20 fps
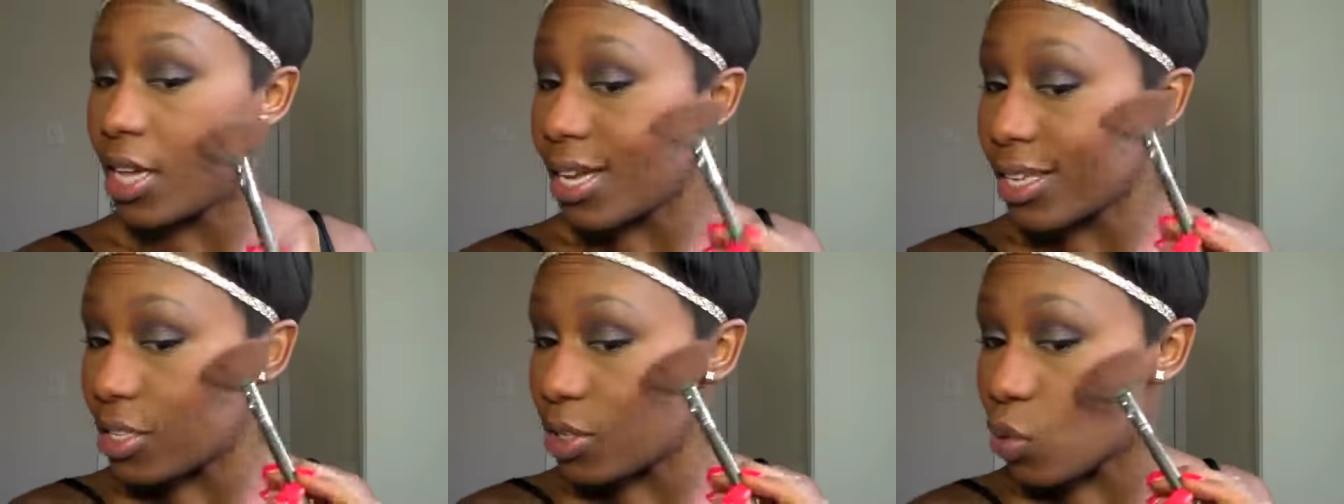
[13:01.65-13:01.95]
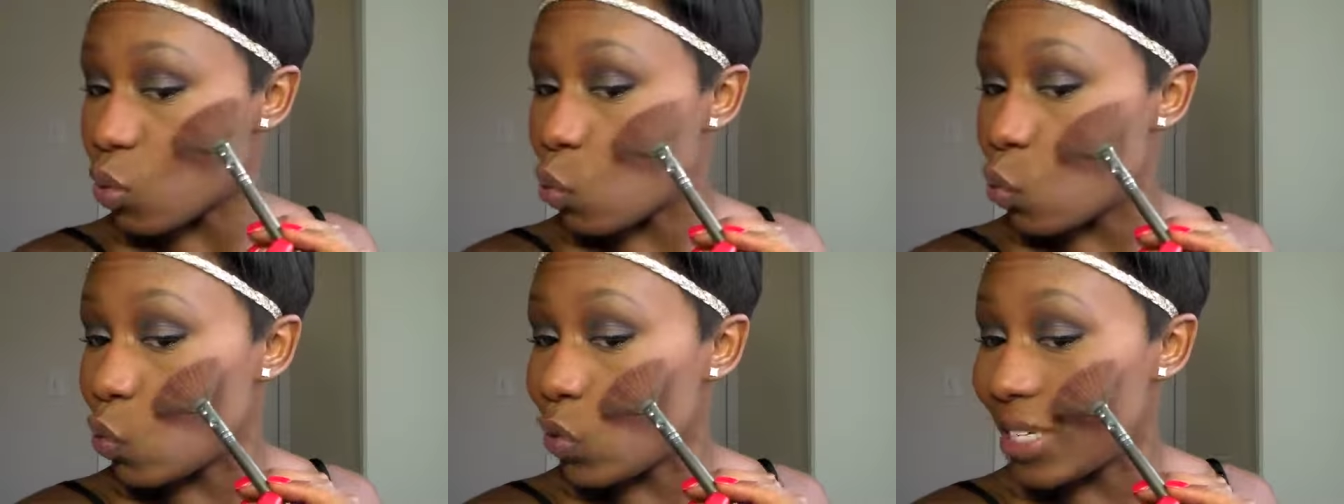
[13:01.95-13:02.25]

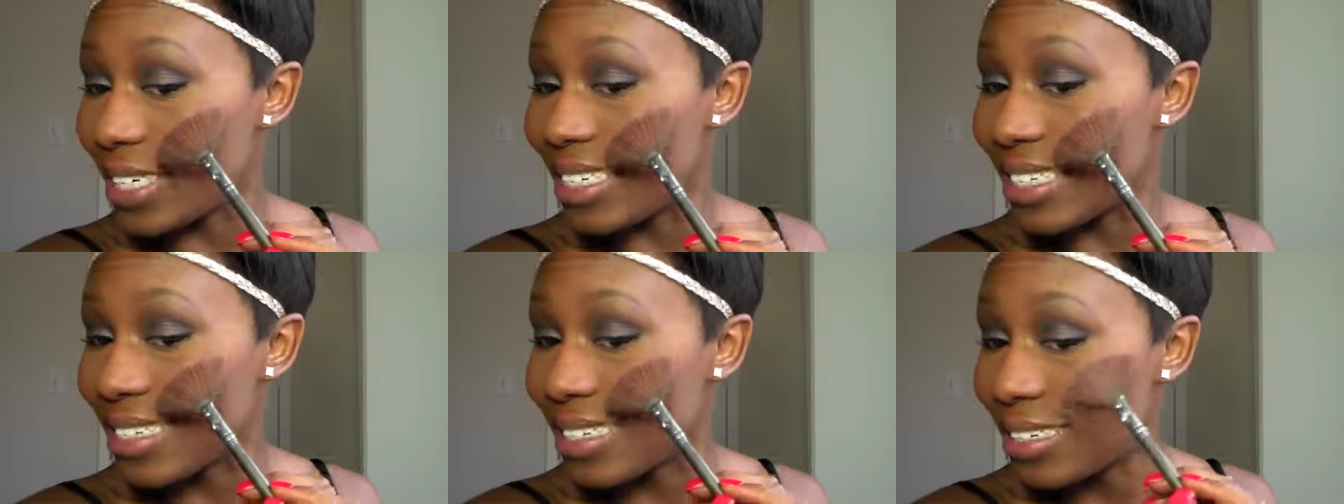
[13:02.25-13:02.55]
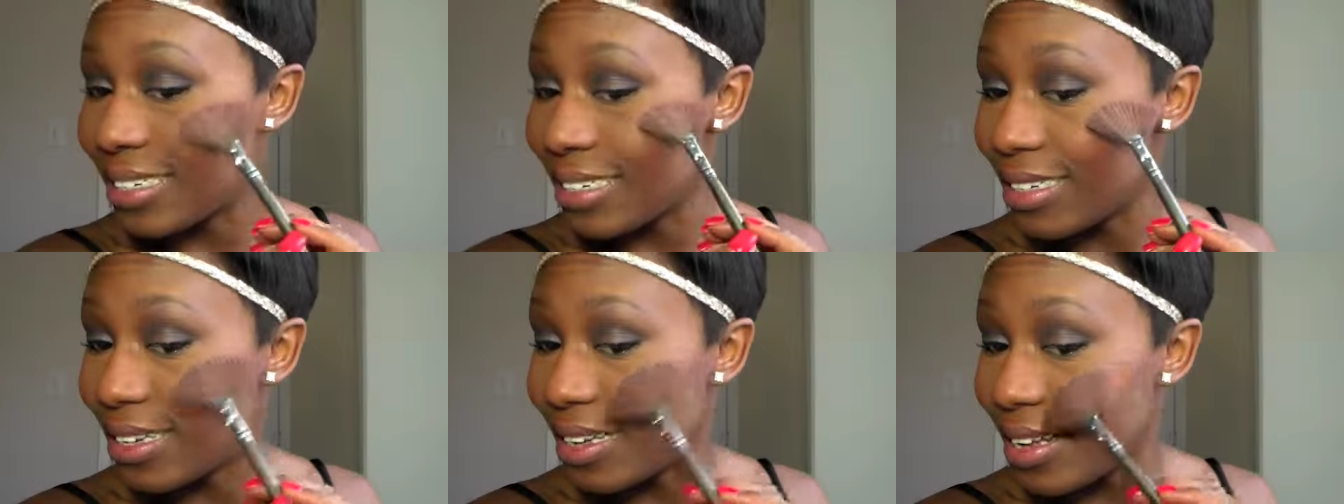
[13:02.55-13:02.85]
It's wood.
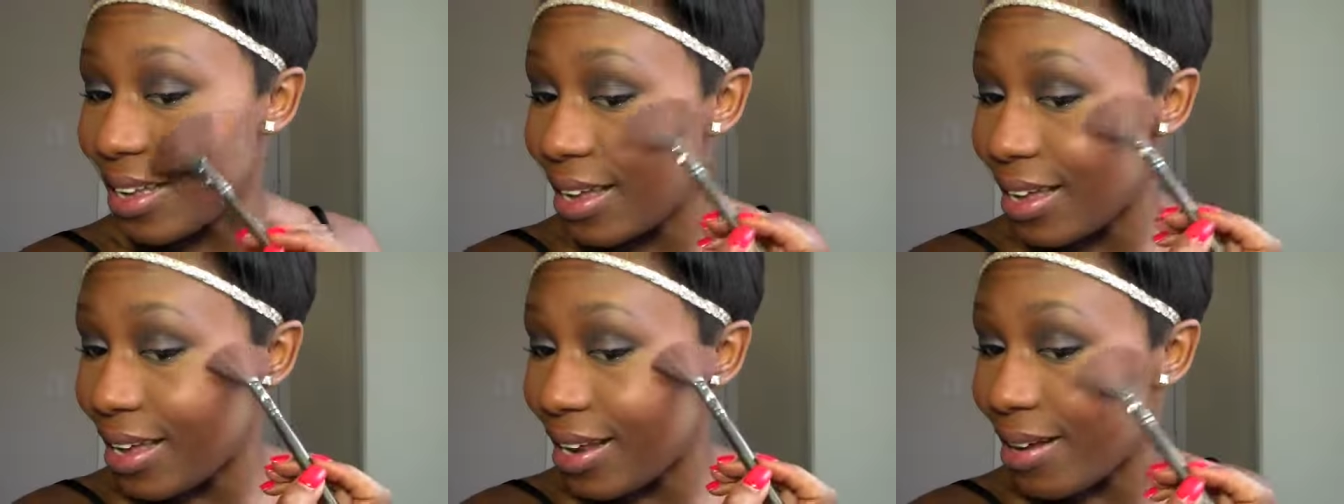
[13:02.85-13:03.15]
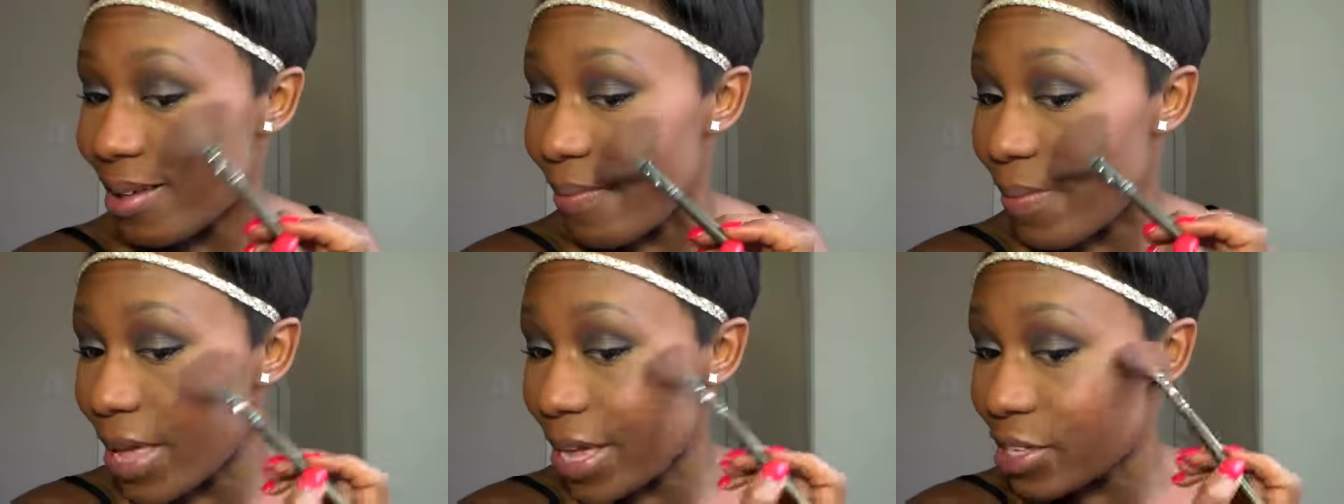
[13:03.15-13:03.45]

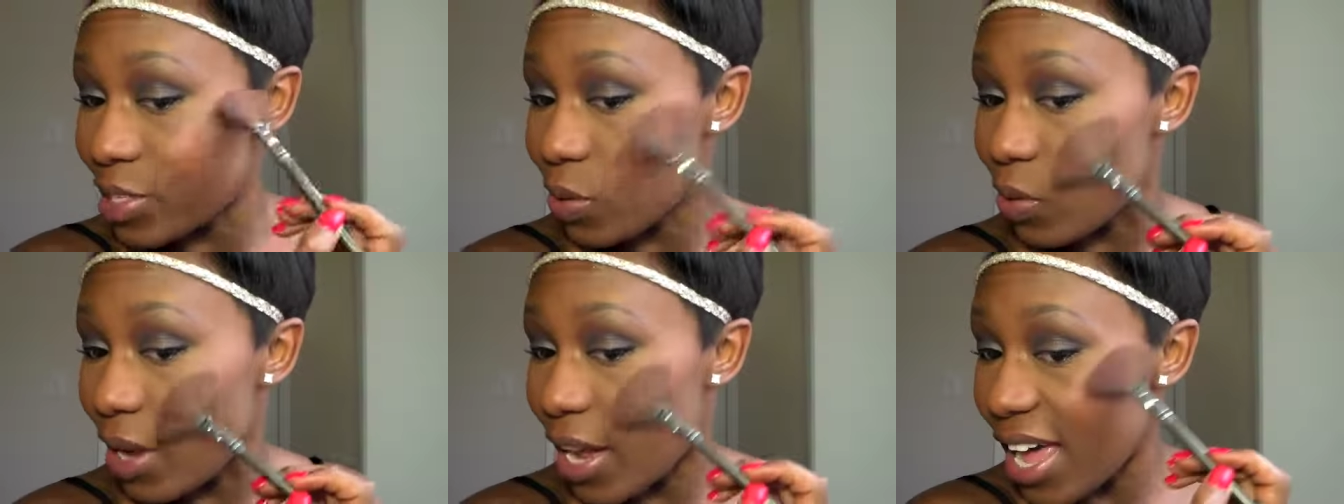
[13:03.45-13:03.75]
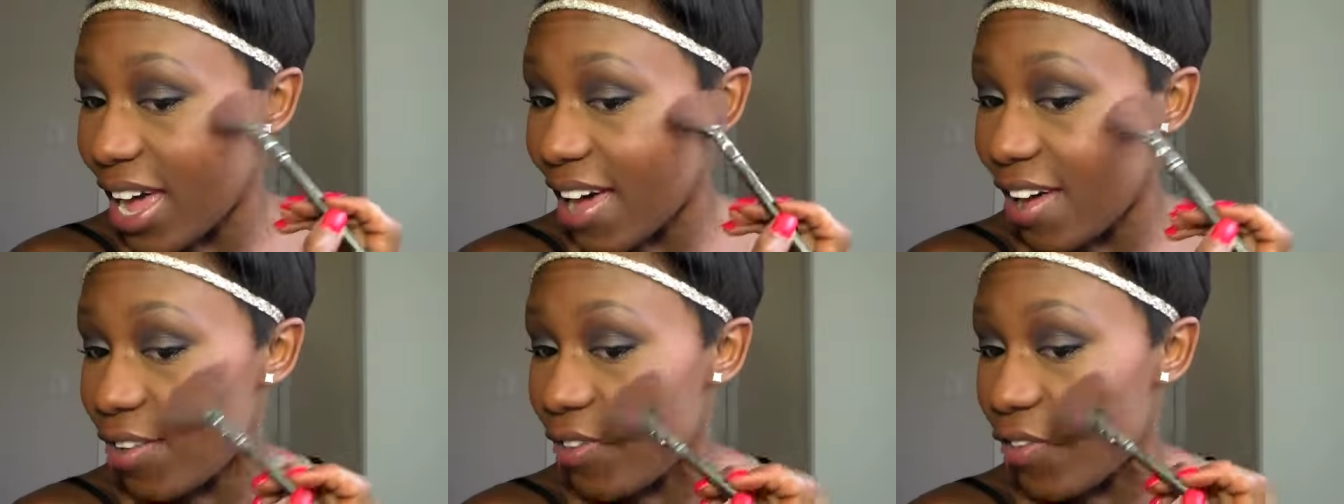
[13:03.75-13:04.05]
And the best
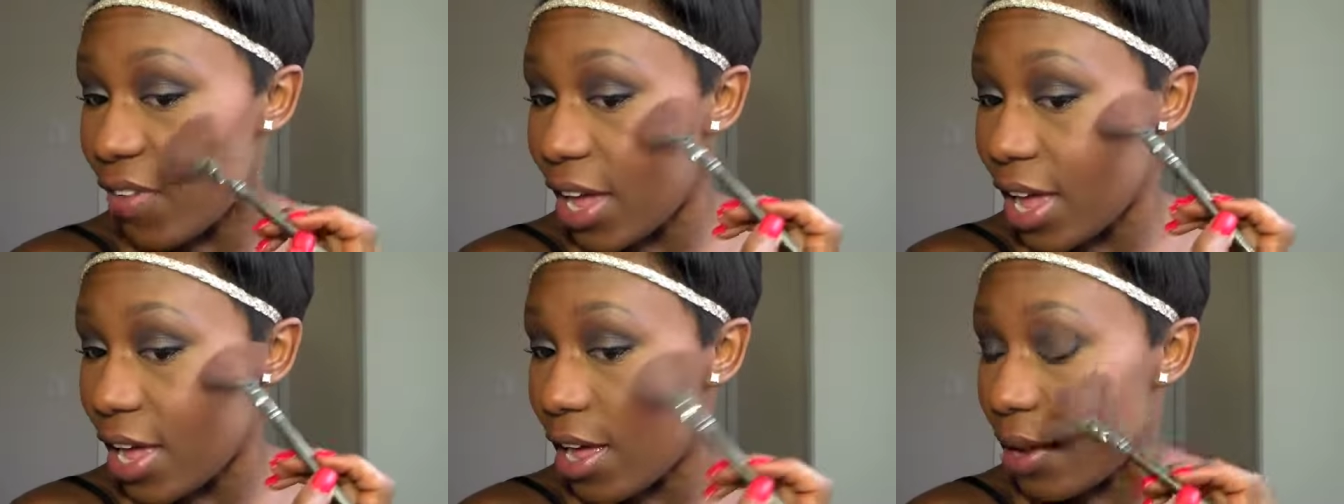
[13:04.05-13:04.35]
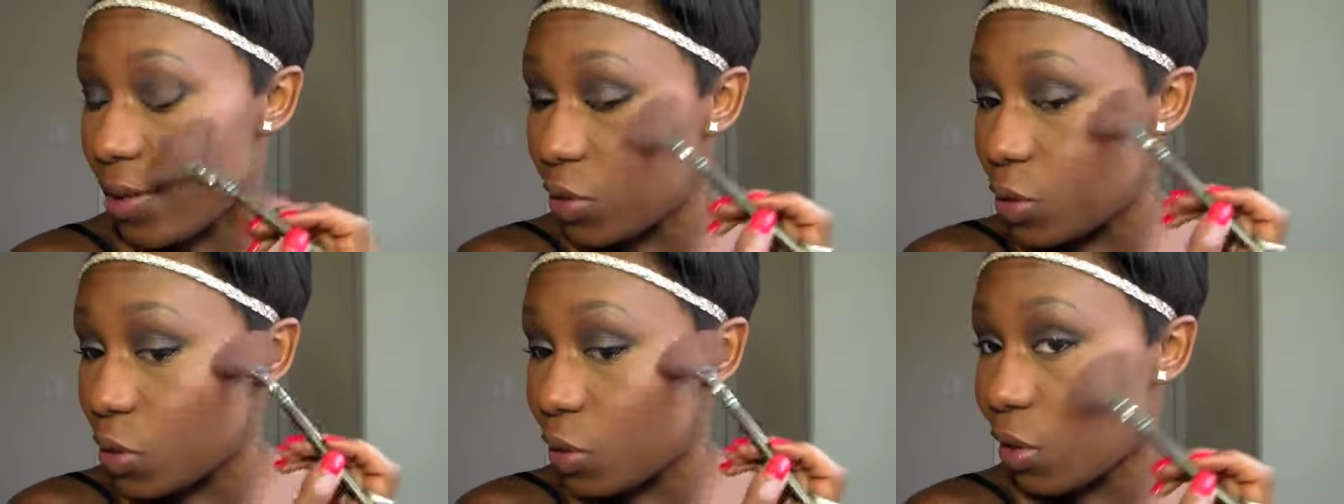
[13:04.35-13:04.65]
way I
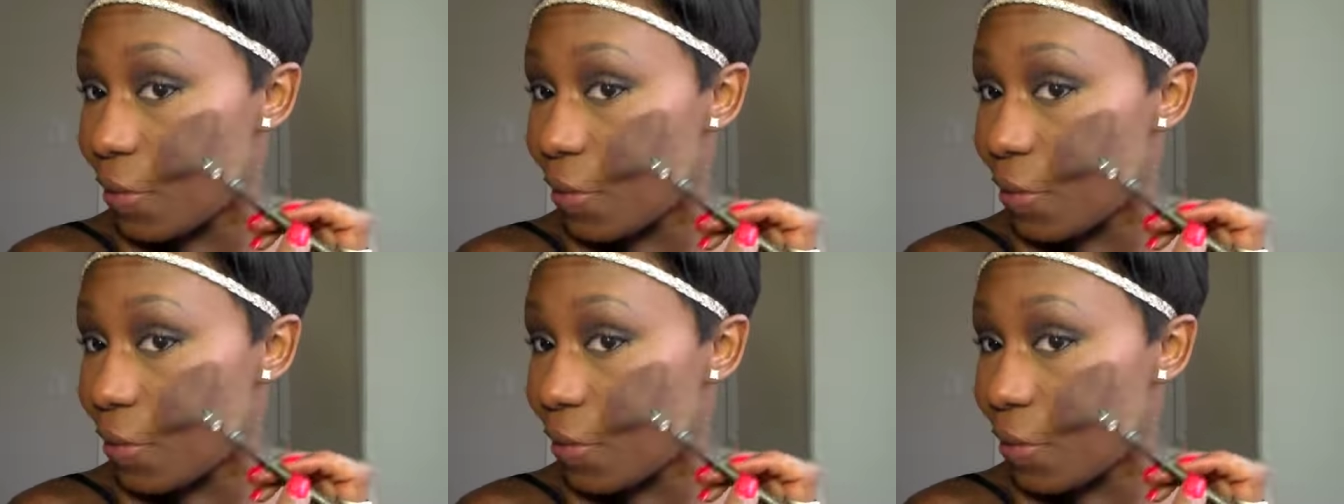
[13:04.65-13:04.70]
found